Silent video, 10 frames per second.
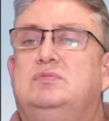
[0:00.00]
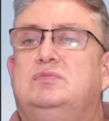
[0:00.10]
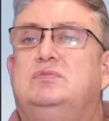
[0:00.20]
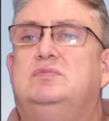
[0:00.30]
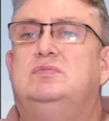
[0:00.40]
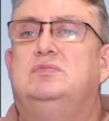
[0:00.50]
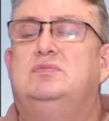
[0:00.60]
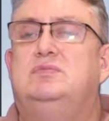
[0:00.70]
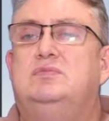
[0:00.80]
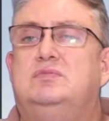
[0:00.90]

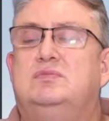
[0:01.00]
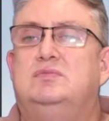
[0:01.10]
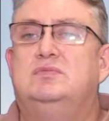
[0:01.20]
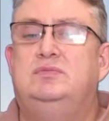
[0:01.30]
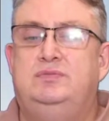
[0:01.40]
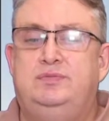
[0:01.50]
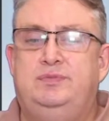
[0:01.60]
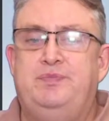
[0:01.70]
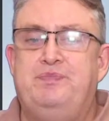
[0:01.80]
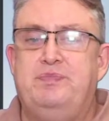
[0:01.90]

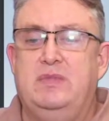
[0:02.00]
(silence)